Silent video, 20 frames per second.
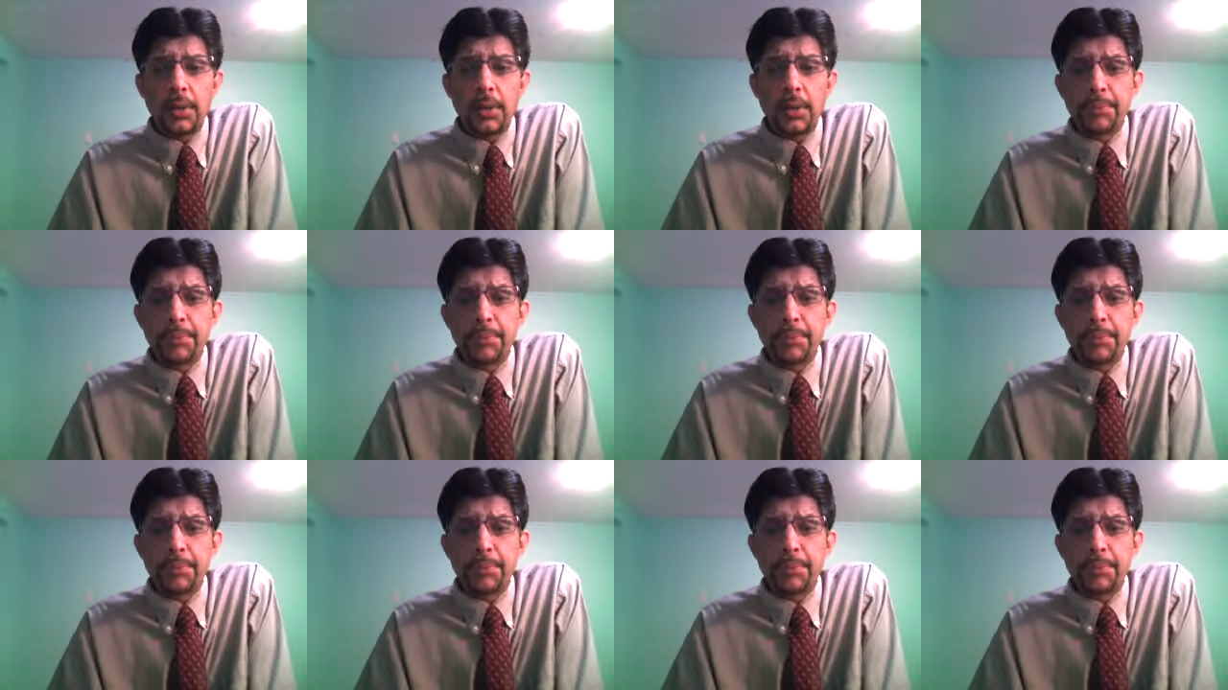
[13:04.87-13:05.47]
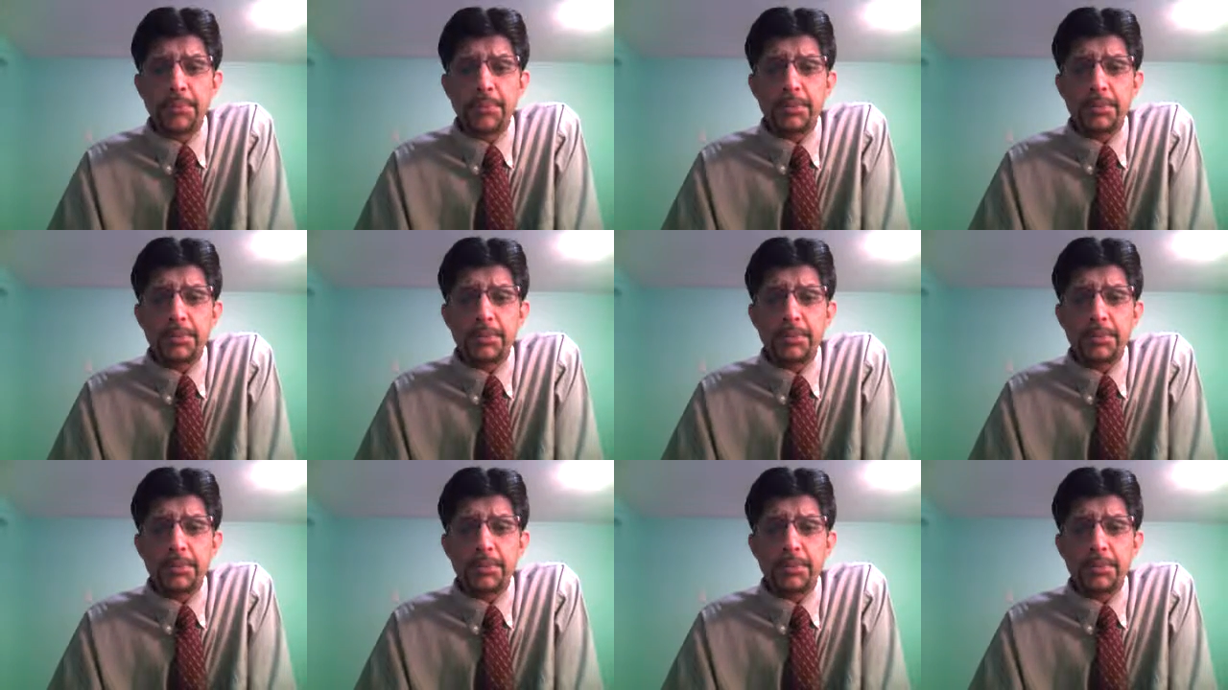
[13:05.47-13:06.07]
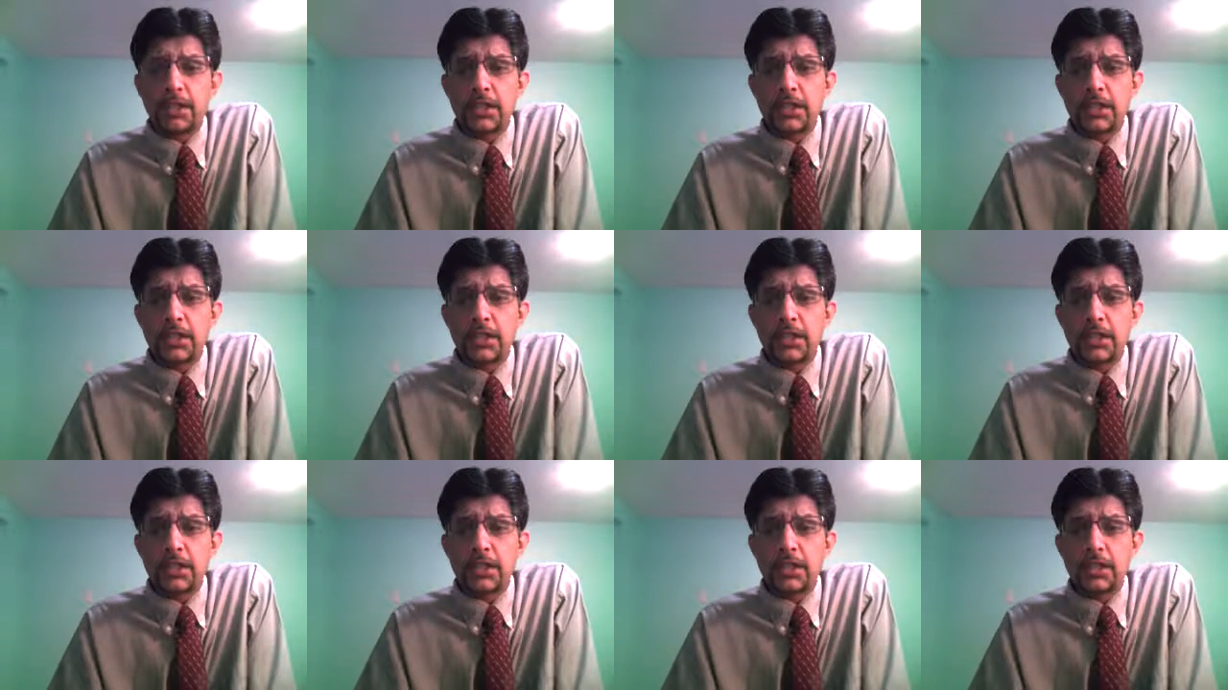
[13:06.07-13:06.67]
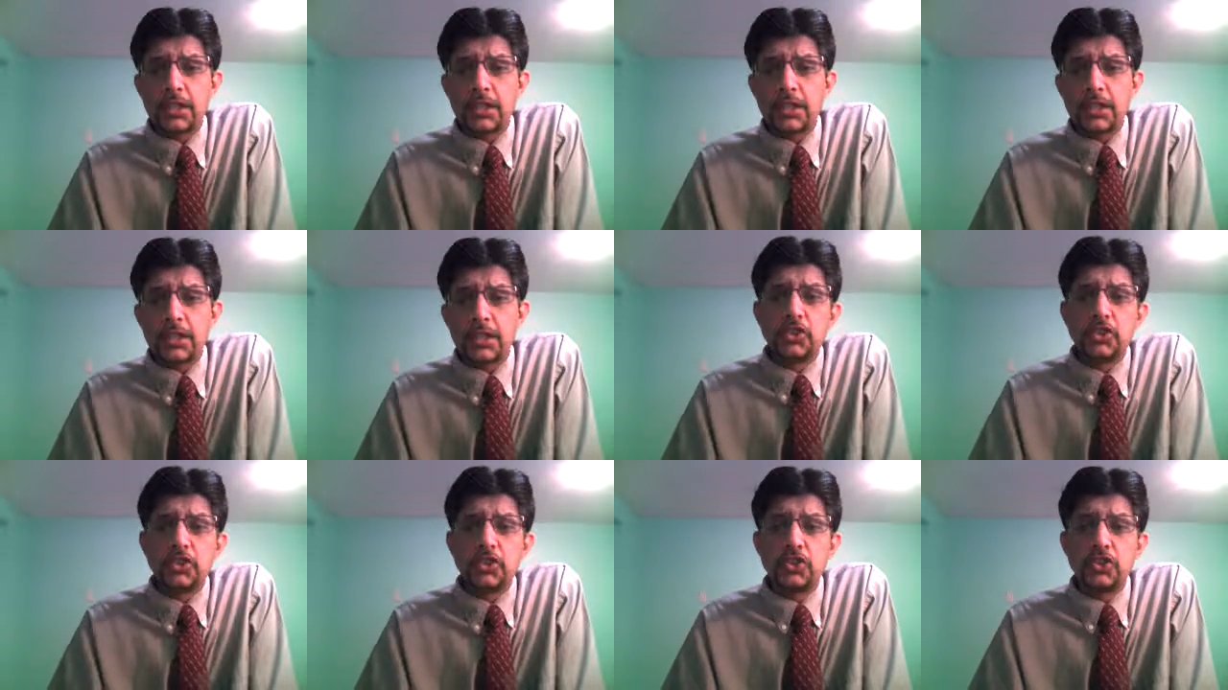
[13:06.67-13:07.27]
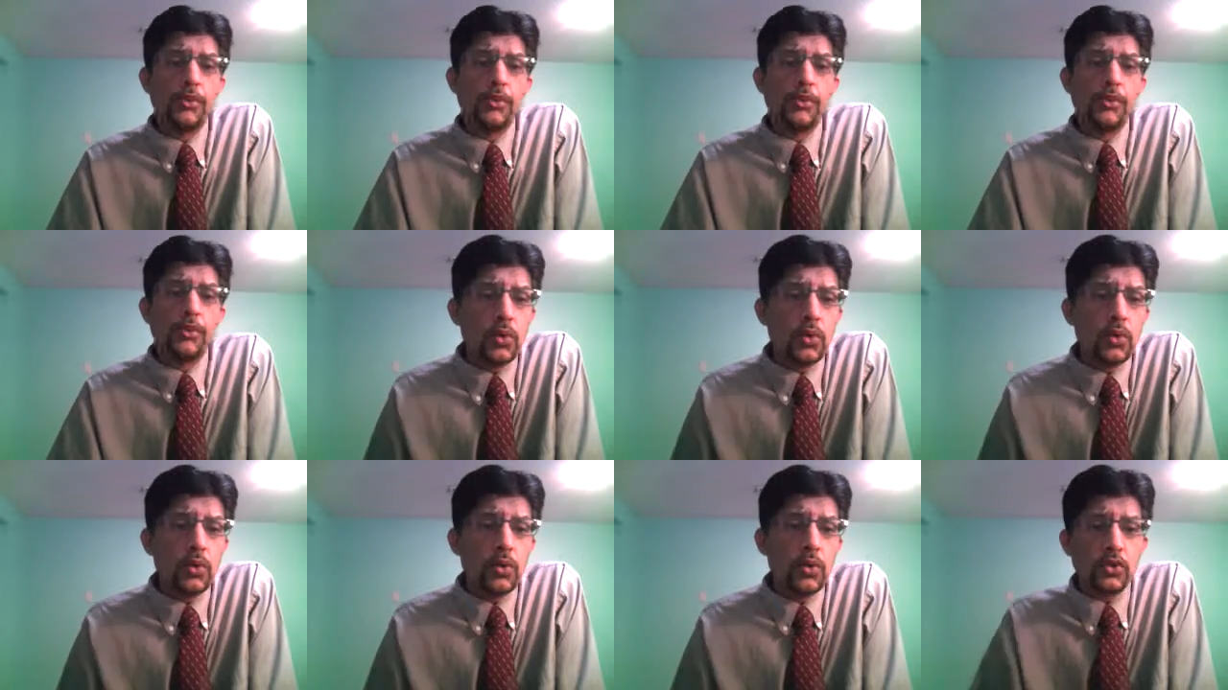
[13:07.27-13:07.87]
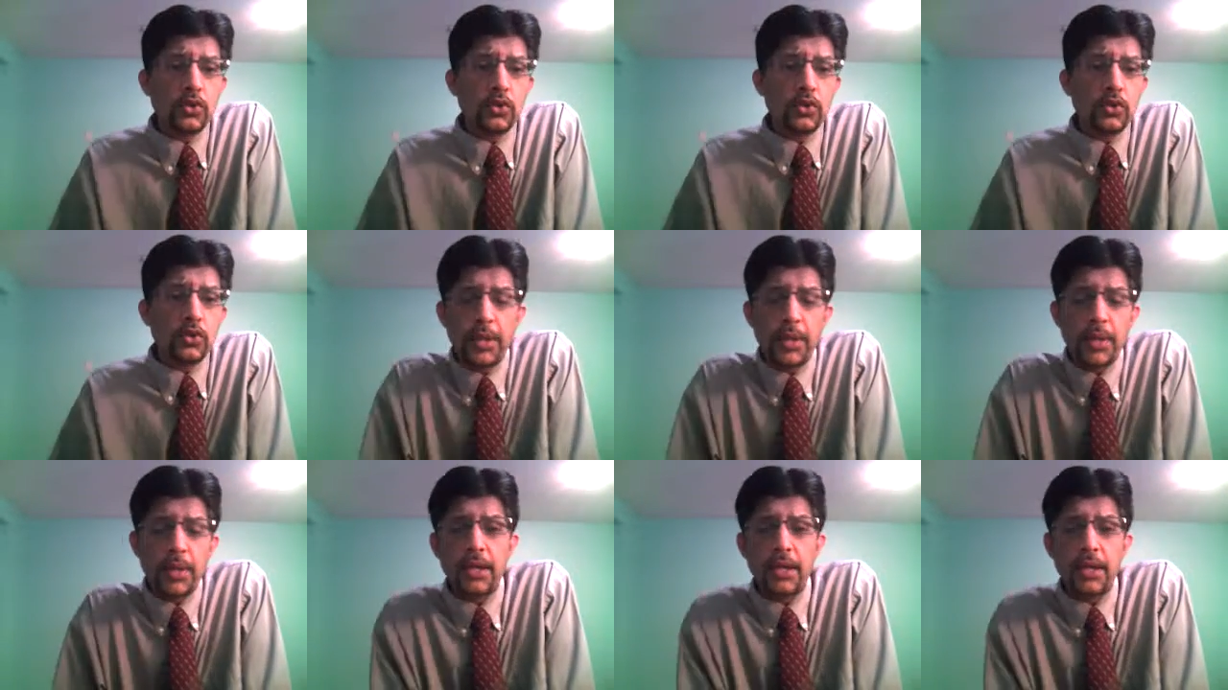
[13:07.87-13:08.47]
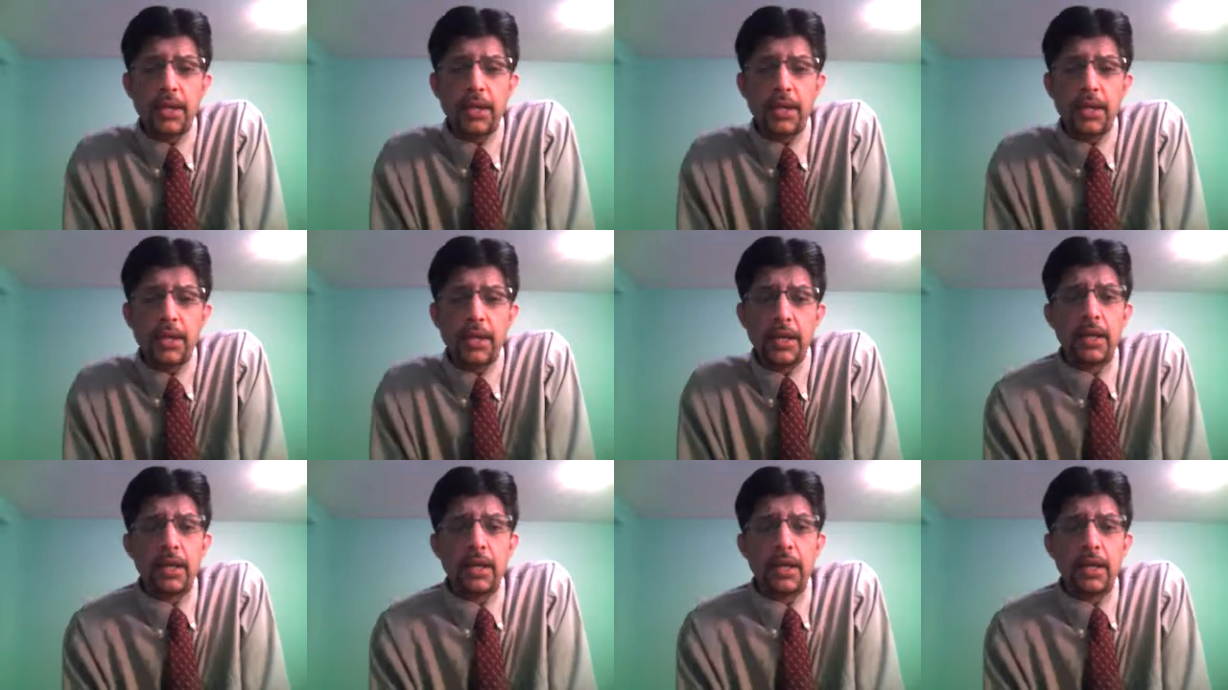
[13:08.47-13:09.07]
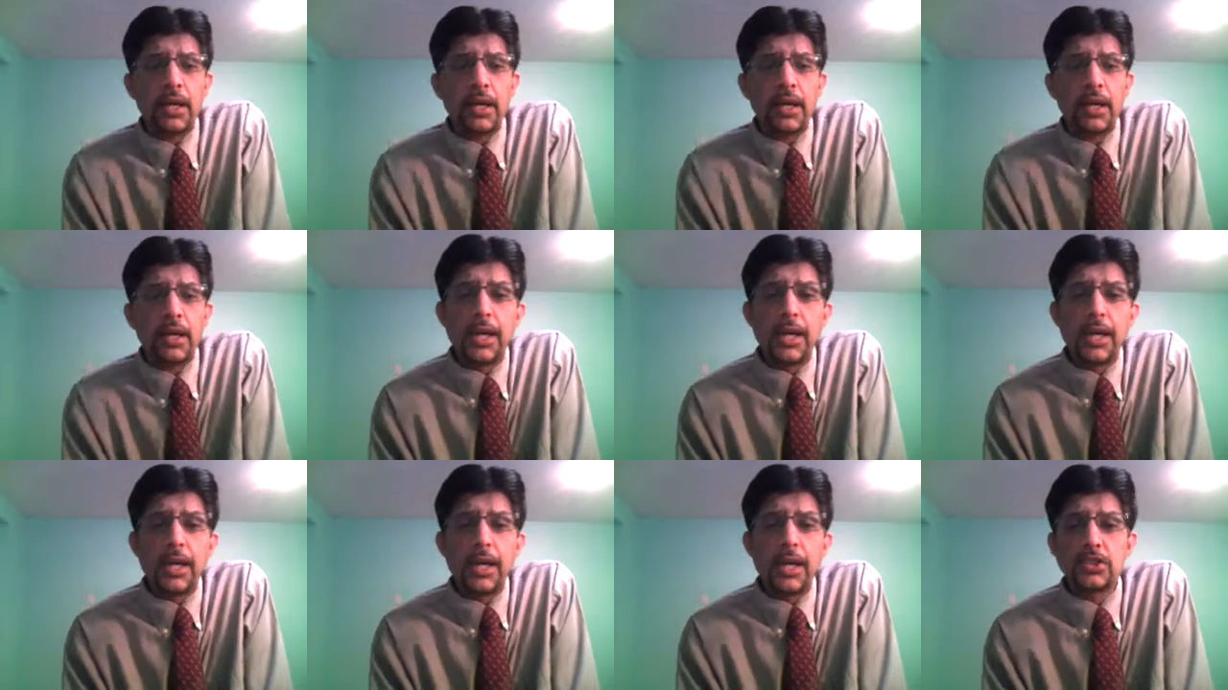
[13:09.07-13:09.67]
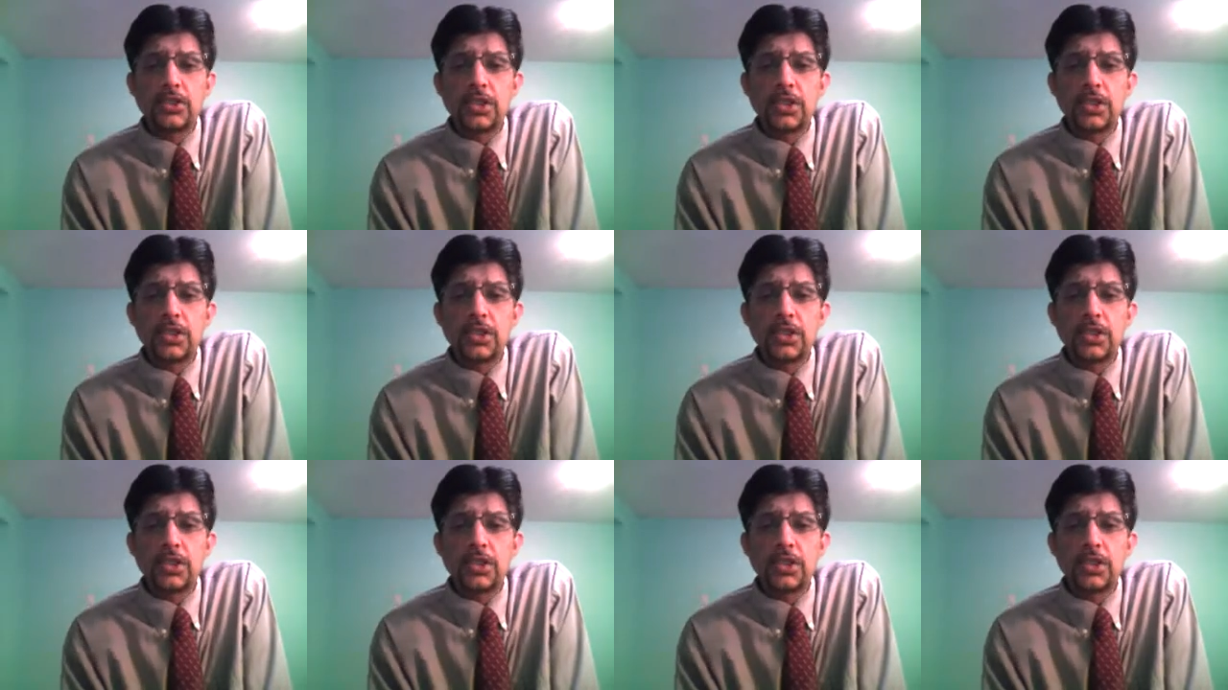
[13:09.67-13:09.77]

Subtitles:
picked up his wicket just before close of play, as